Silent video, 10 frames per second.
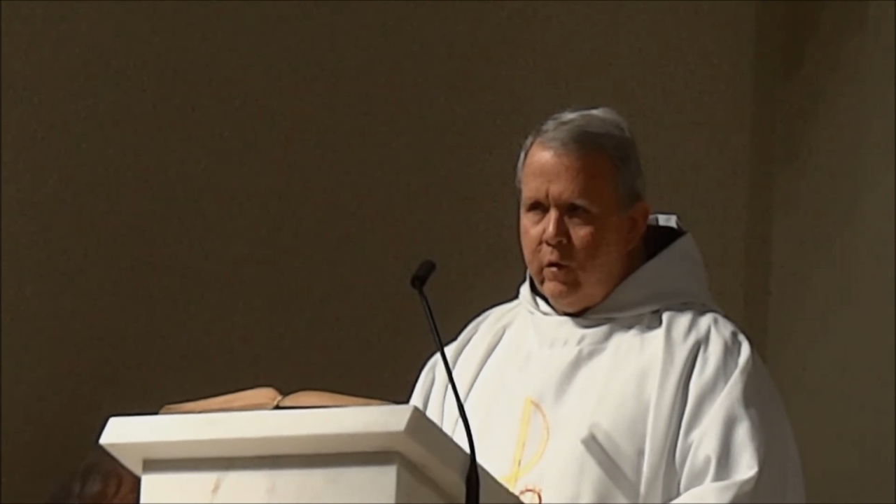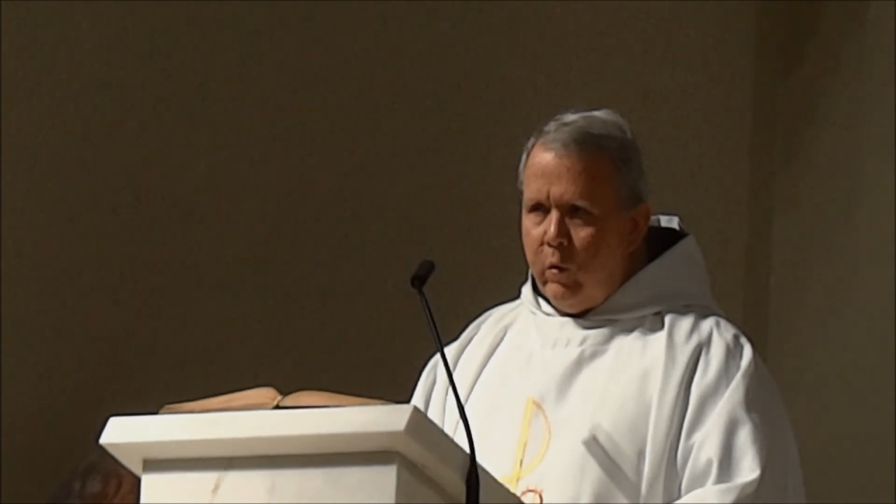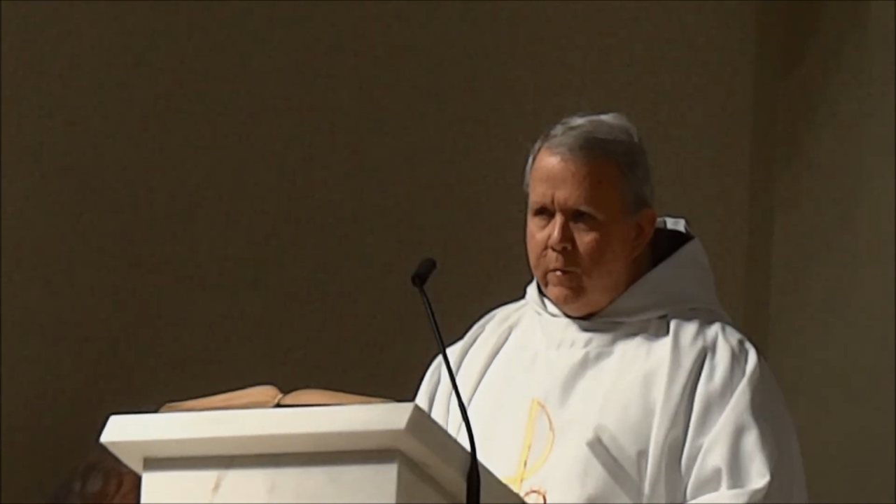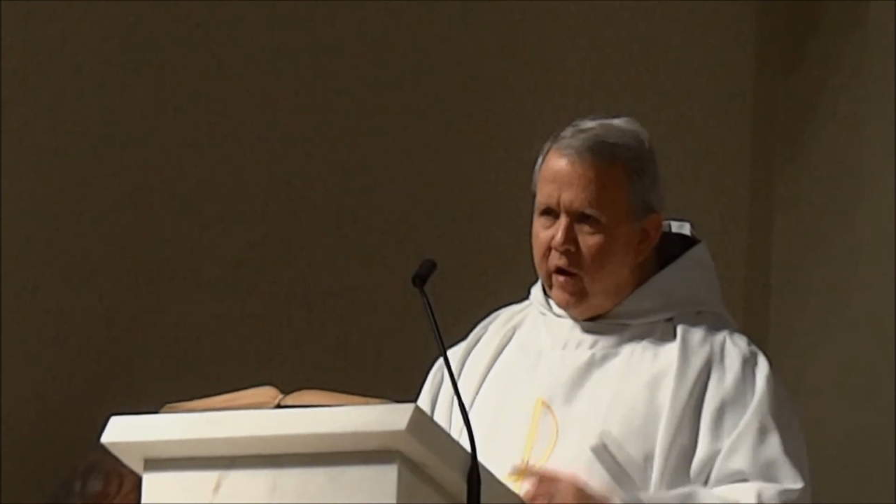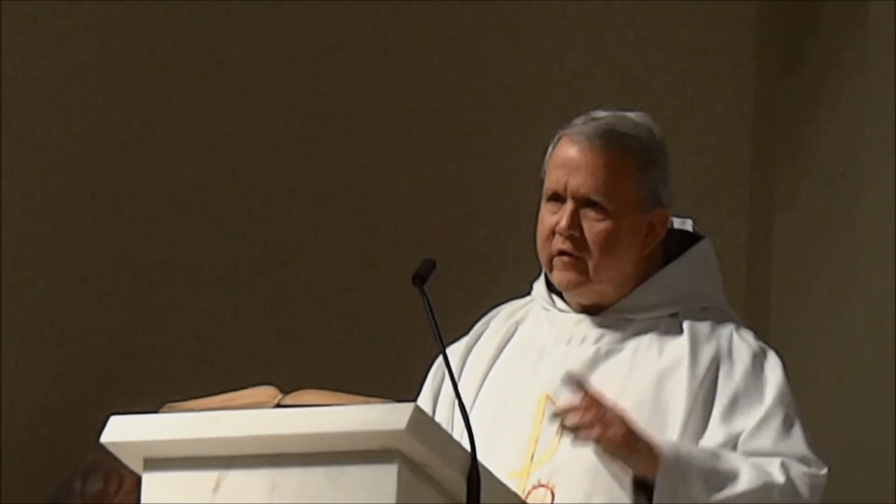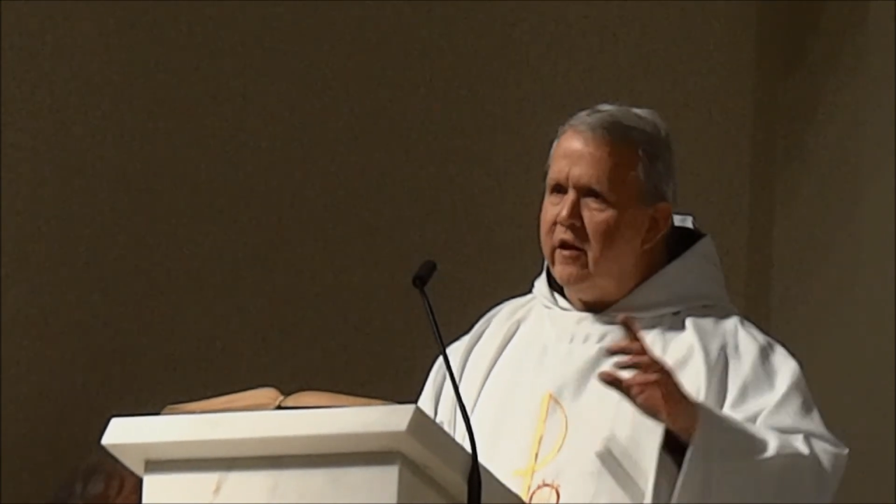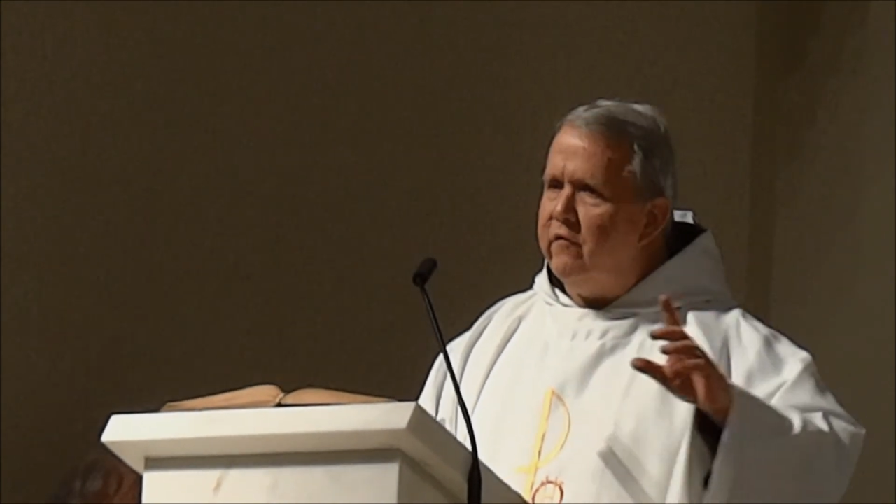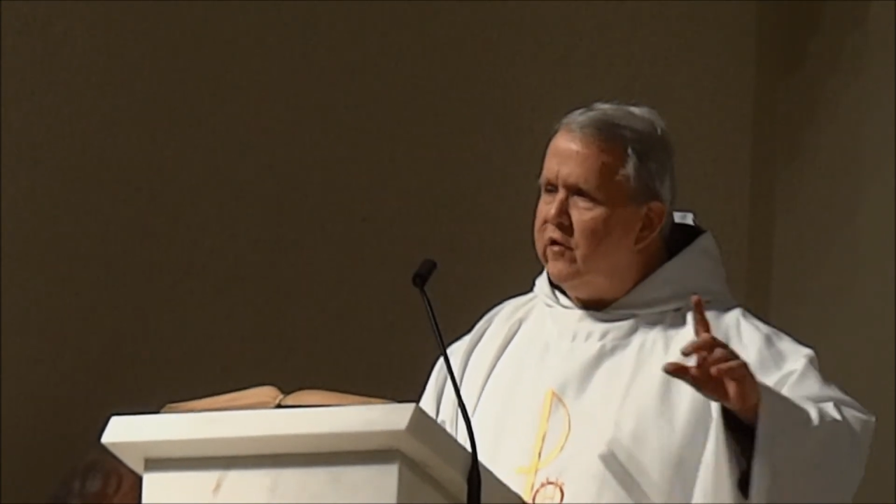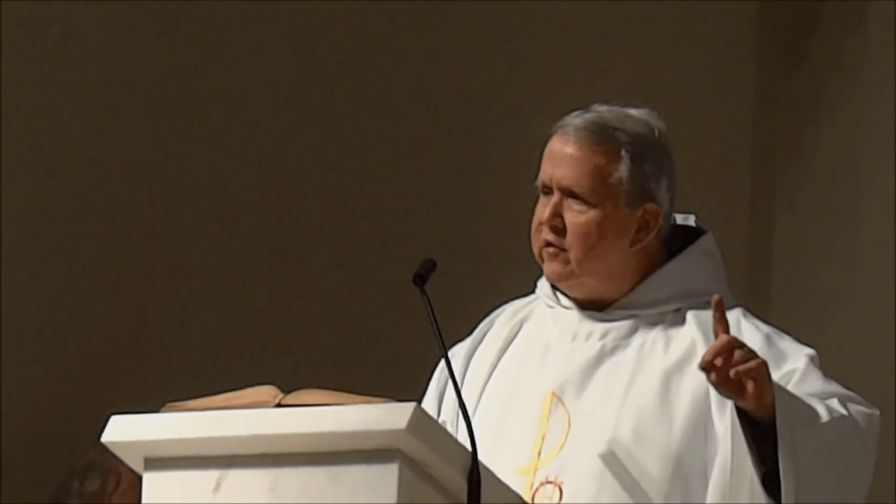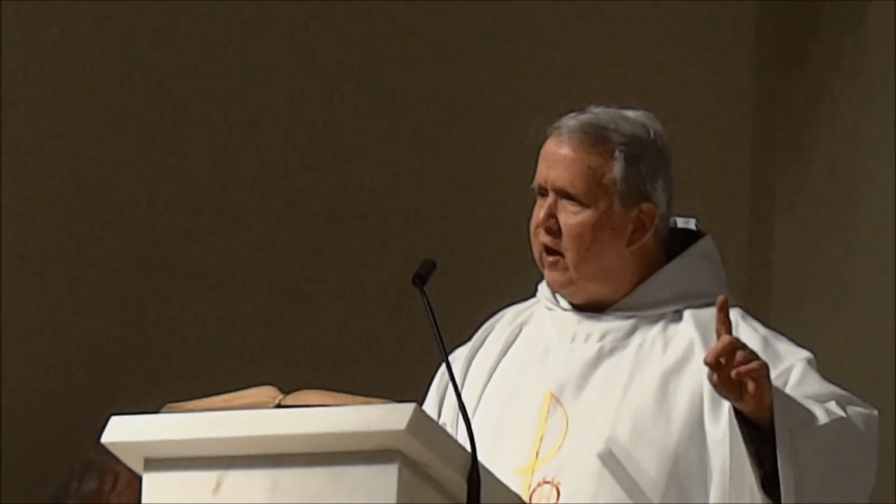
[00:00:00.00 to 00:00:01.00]
That we must
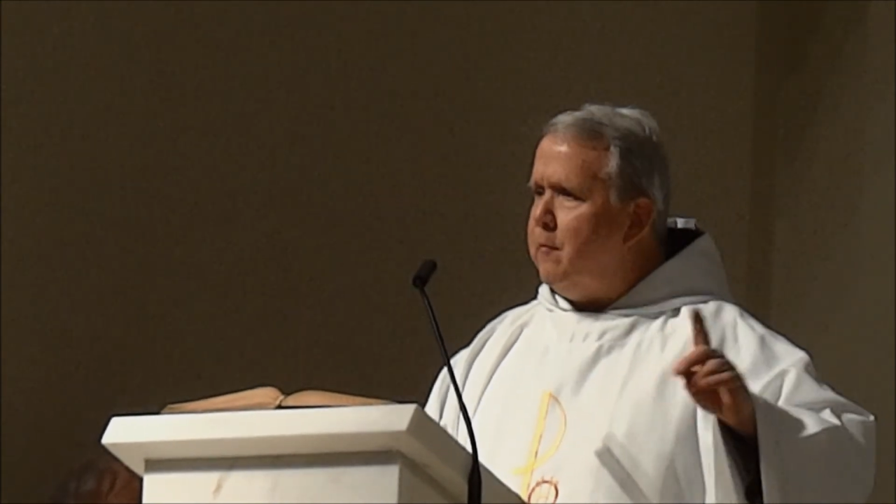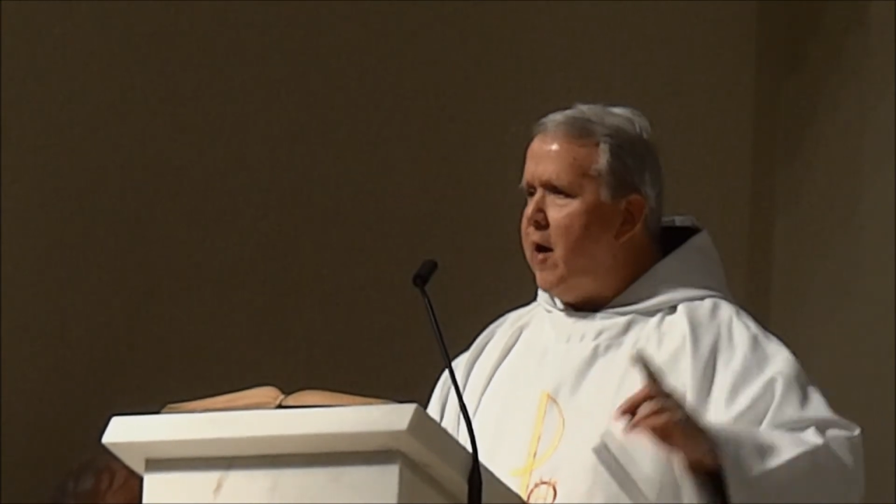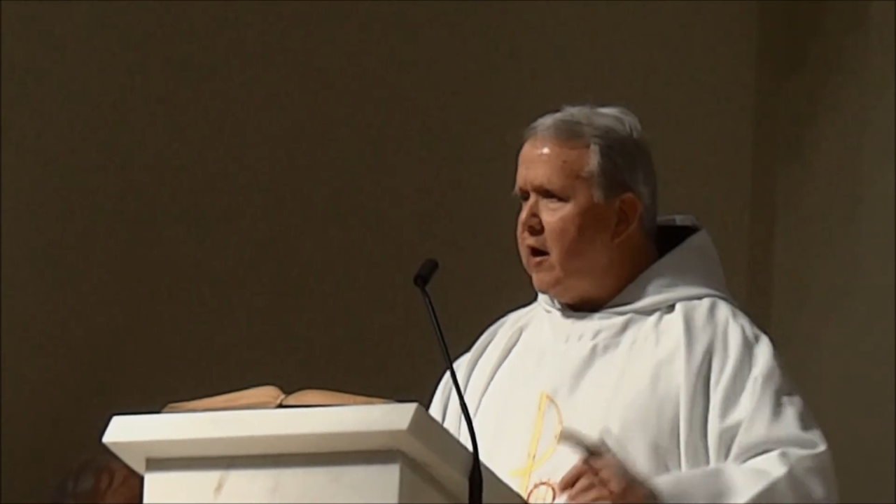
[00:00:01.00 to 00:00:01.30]
have the same